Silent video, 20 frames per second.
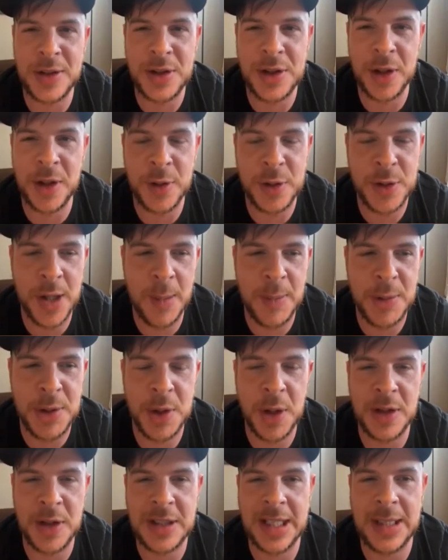each other. So I'm
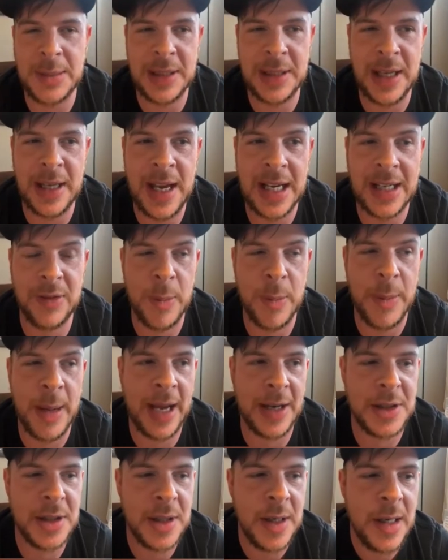sure that's going to be a heck of a
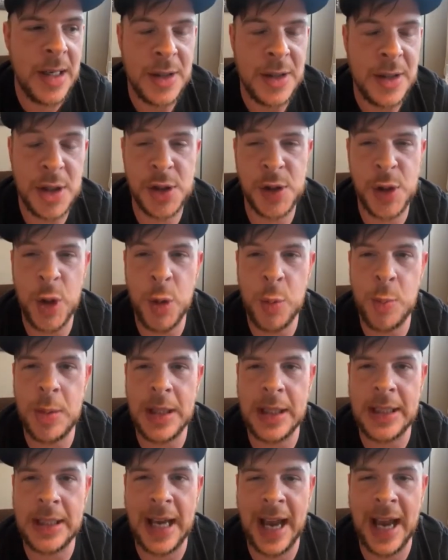match. Just two
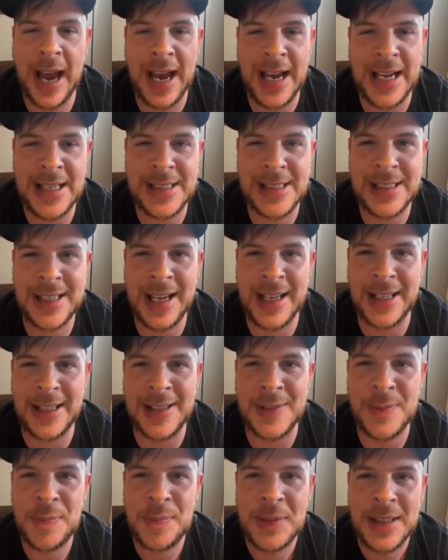big guys, kind
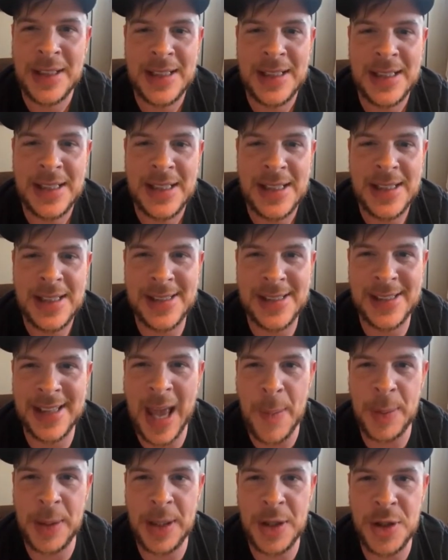of
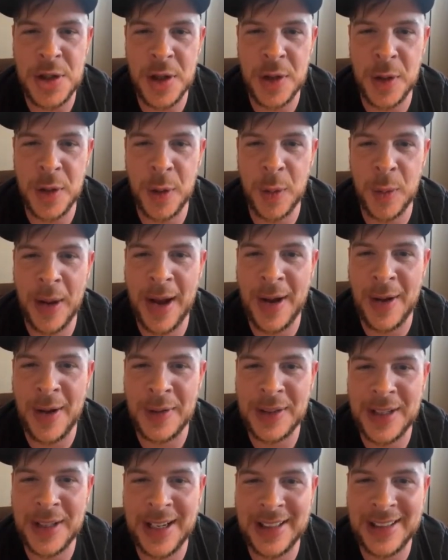slapping each other
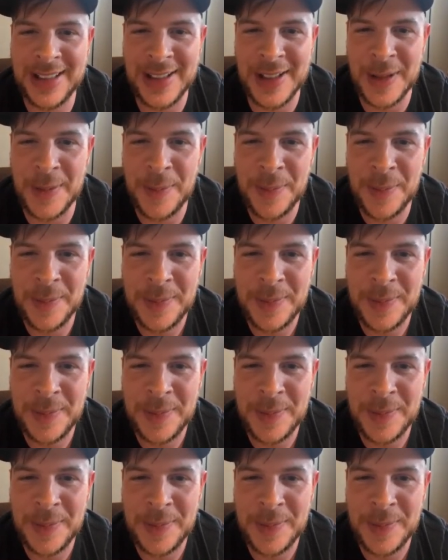around, kind of thing.